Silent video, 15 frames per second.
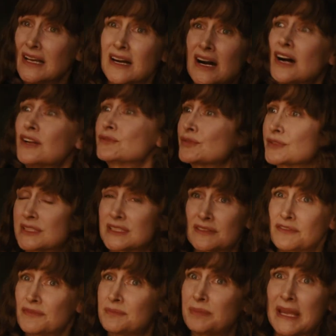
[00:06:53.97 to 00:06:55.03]
facility as the
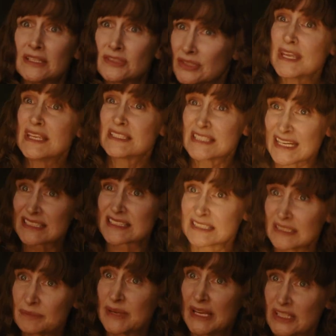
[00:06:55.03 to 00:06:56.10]
facility controls
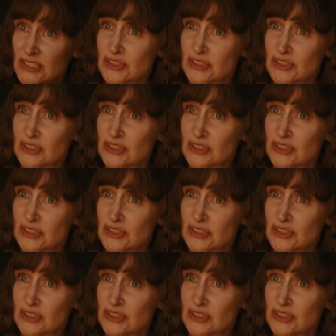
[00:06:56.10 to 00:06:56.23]
all the